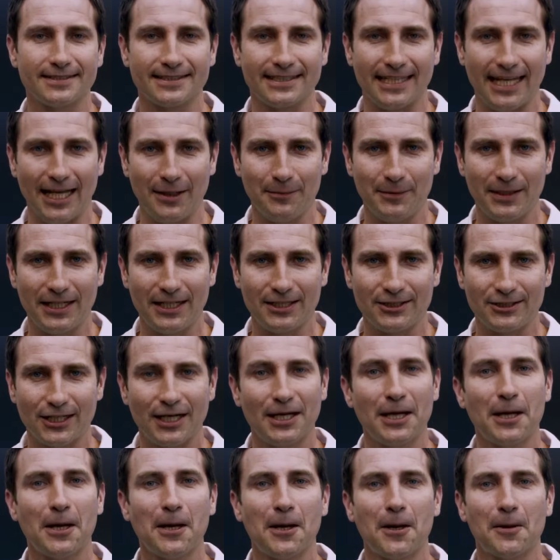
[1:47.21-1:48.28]
and the
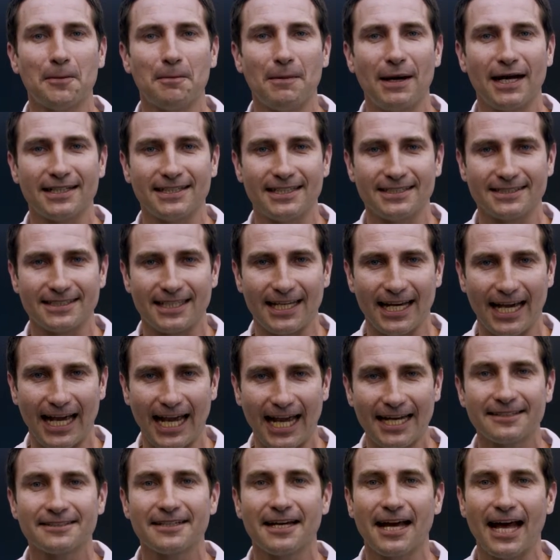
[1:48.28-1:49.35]
scan manager all make
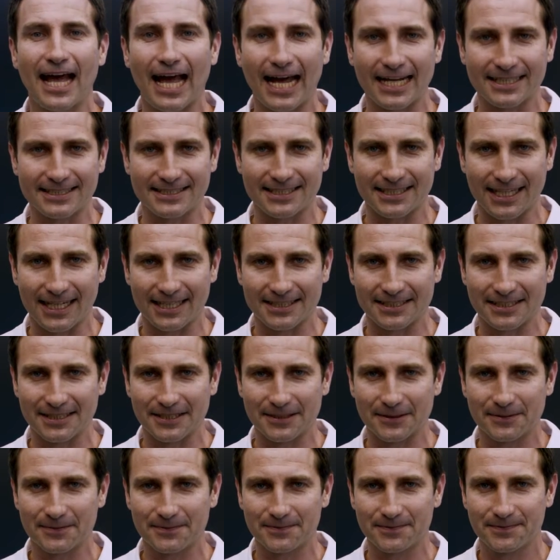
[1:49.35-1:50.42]
the device quite
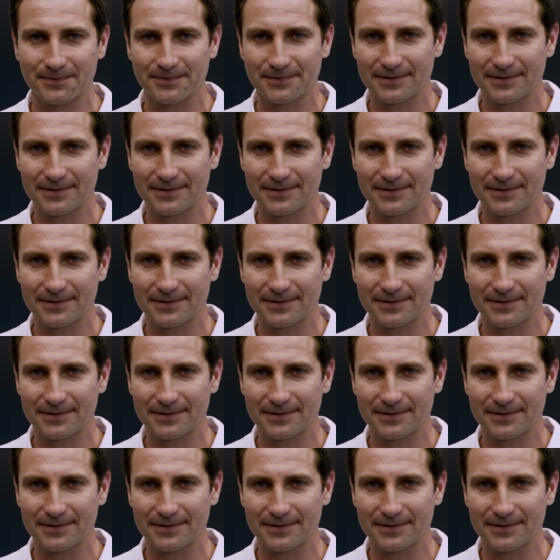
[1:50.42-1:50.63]
unique.